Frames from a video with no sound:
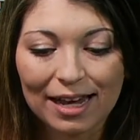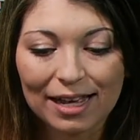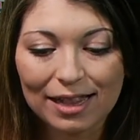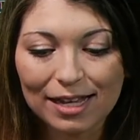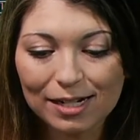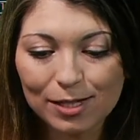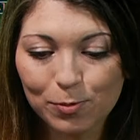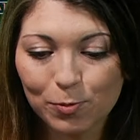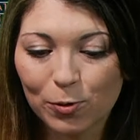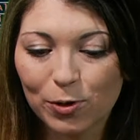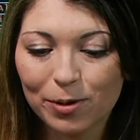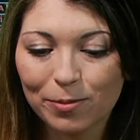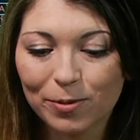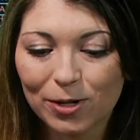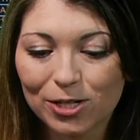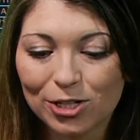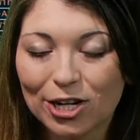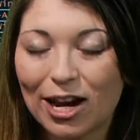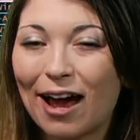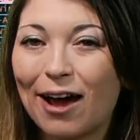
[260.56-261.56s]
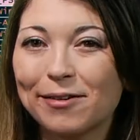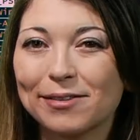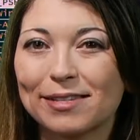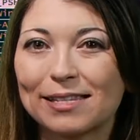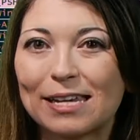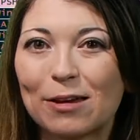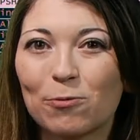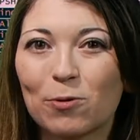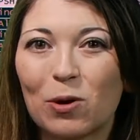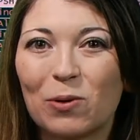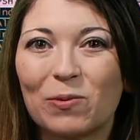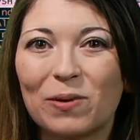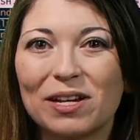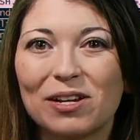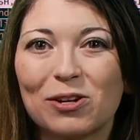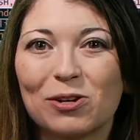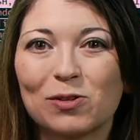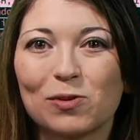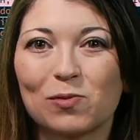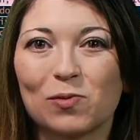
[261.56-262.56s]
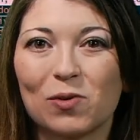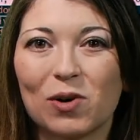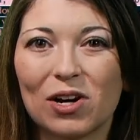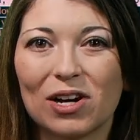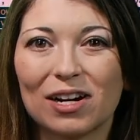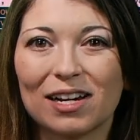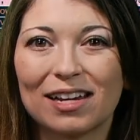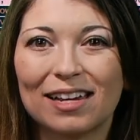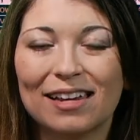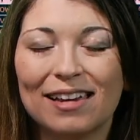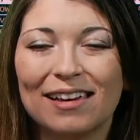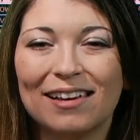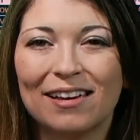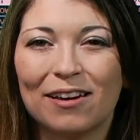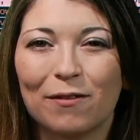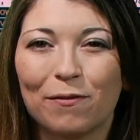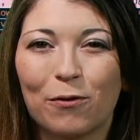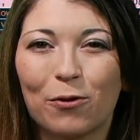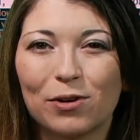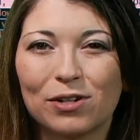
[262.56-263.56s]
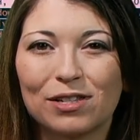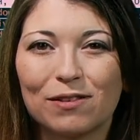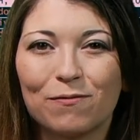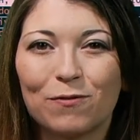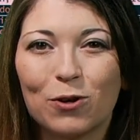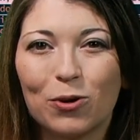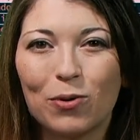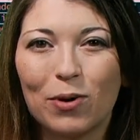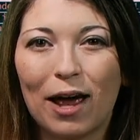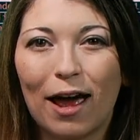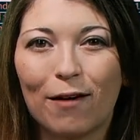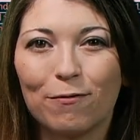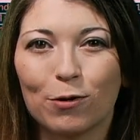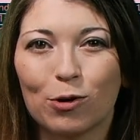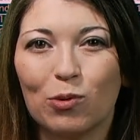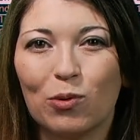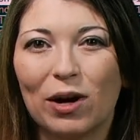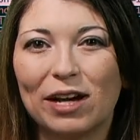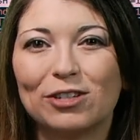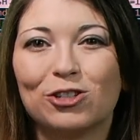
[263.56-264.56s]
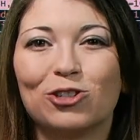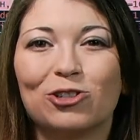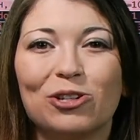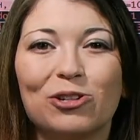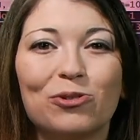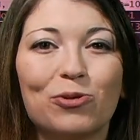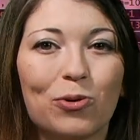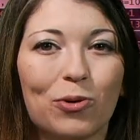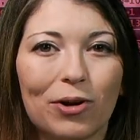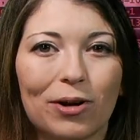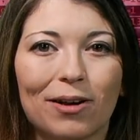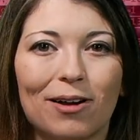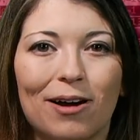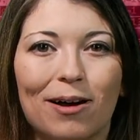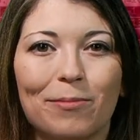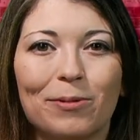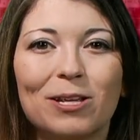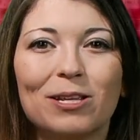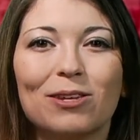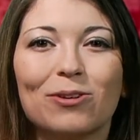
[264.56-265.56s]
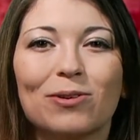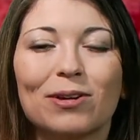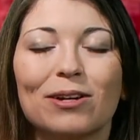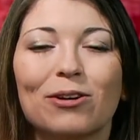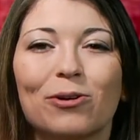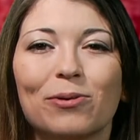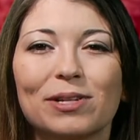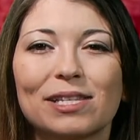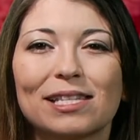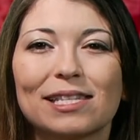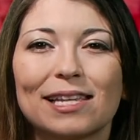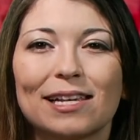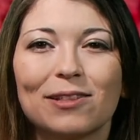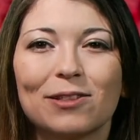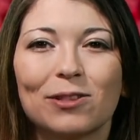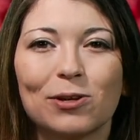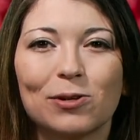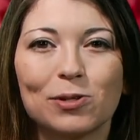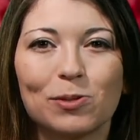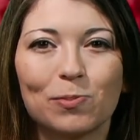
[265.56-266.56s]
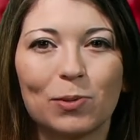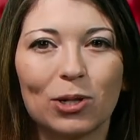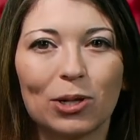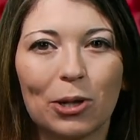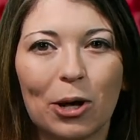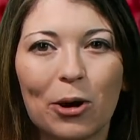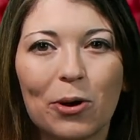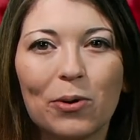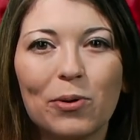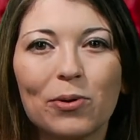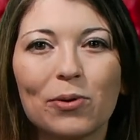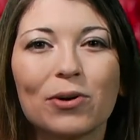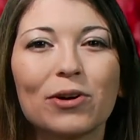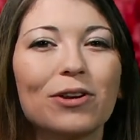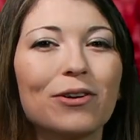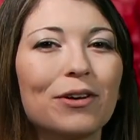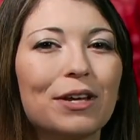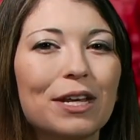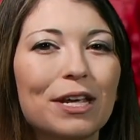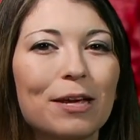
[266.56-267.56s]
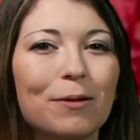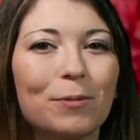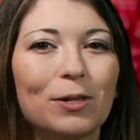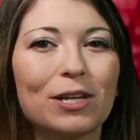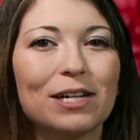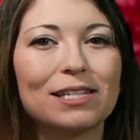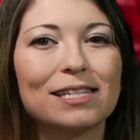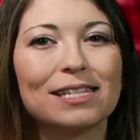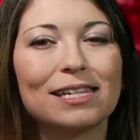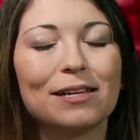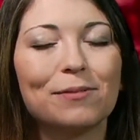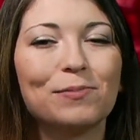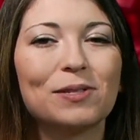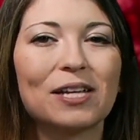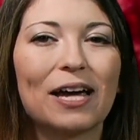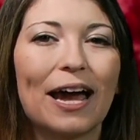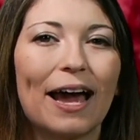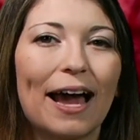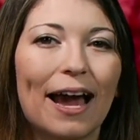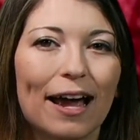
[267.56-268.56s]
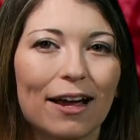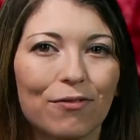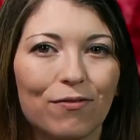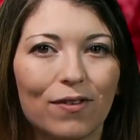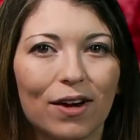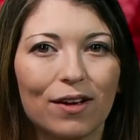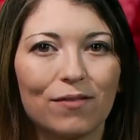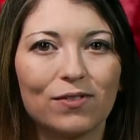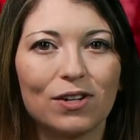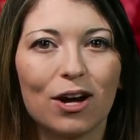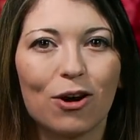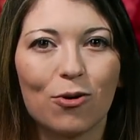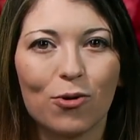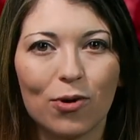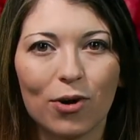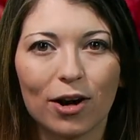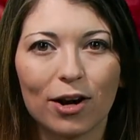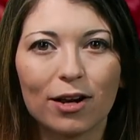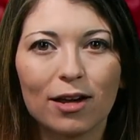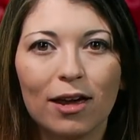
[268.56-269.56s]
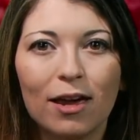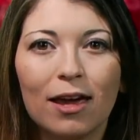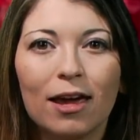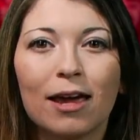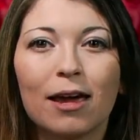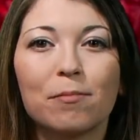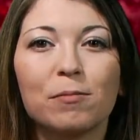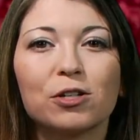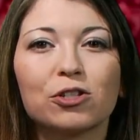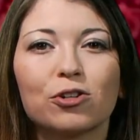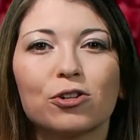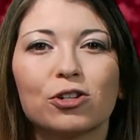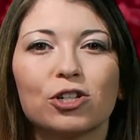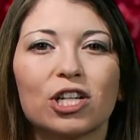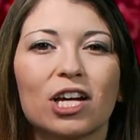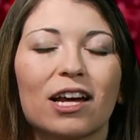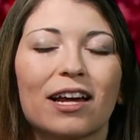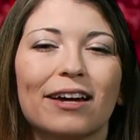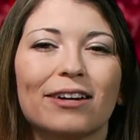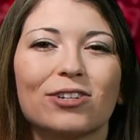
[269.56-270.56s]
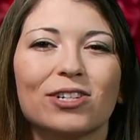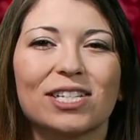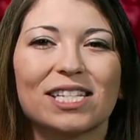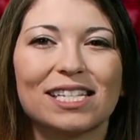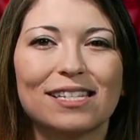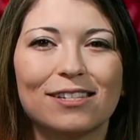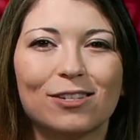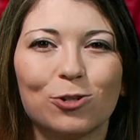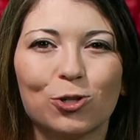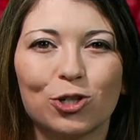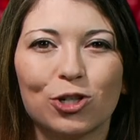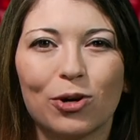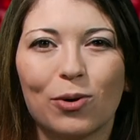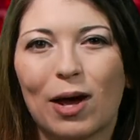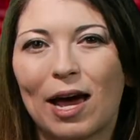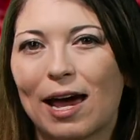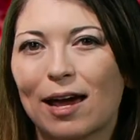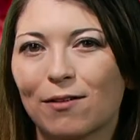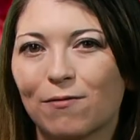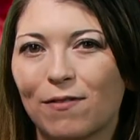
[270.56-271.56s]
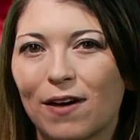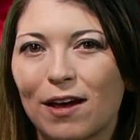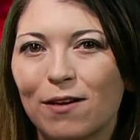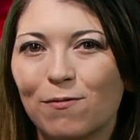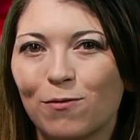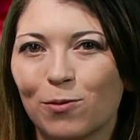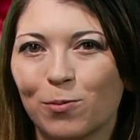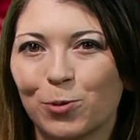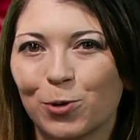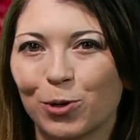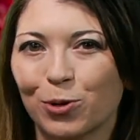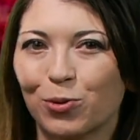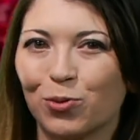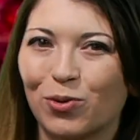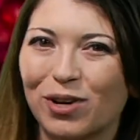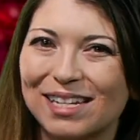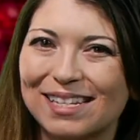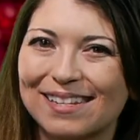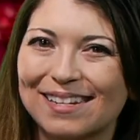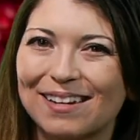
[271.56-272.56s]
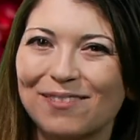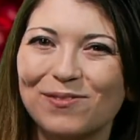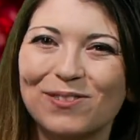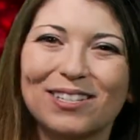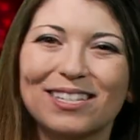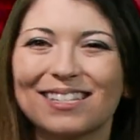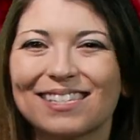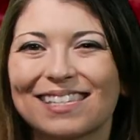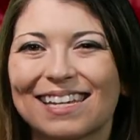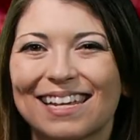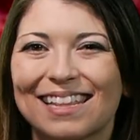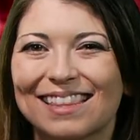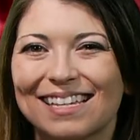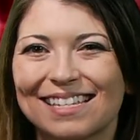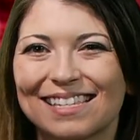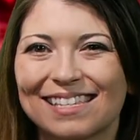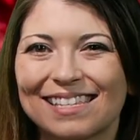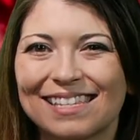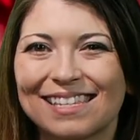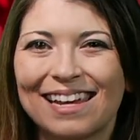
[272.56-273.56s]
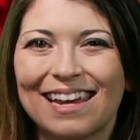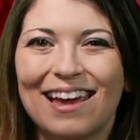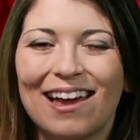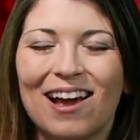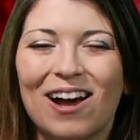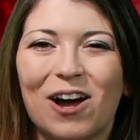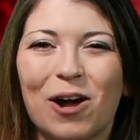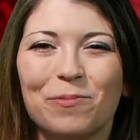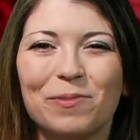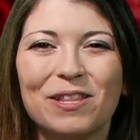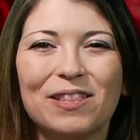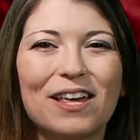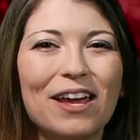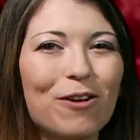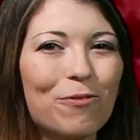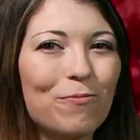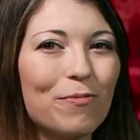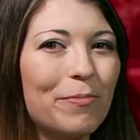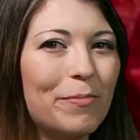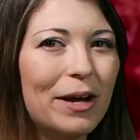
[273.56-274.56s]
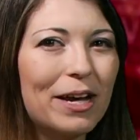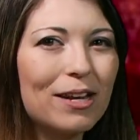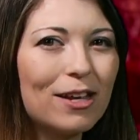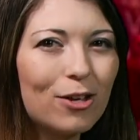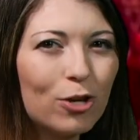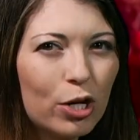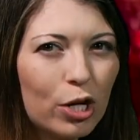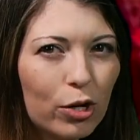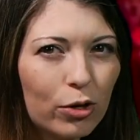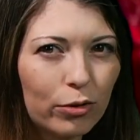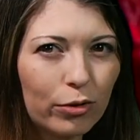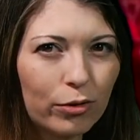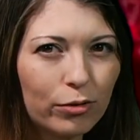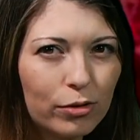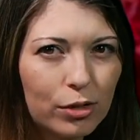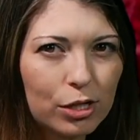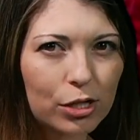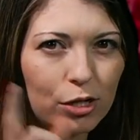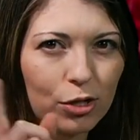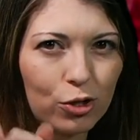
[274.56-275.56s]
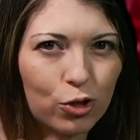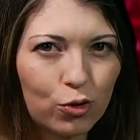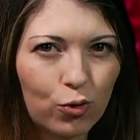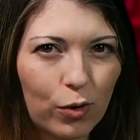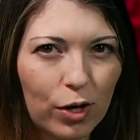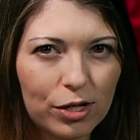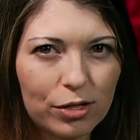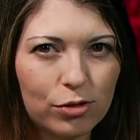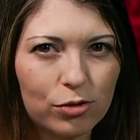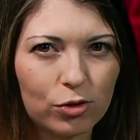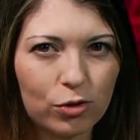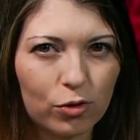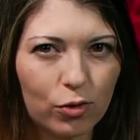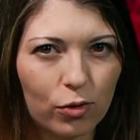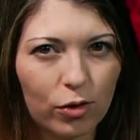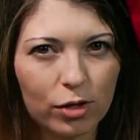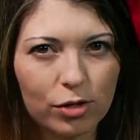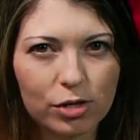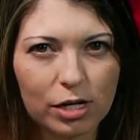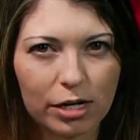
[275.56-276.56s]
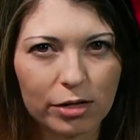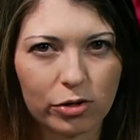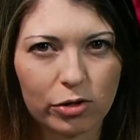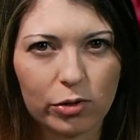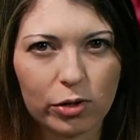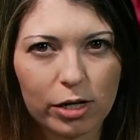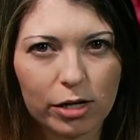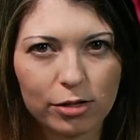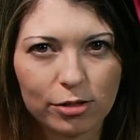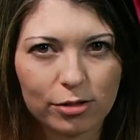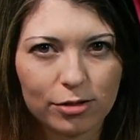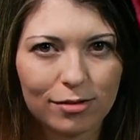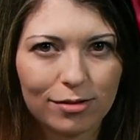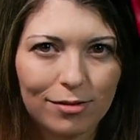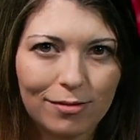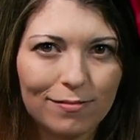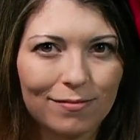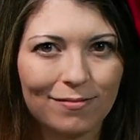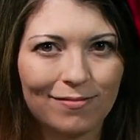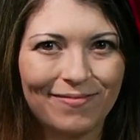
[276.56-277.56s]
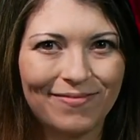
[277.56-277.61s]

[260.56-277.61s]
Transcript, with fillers: And that's pretty much how 0 windows work. Of course, if you have a question or a comment, you can always send those below, or you can email us tips@hak5.org, and be sure to check out our sister show Hak5 for more great stuff just like this. I'll be there reminding you to trust your technolist.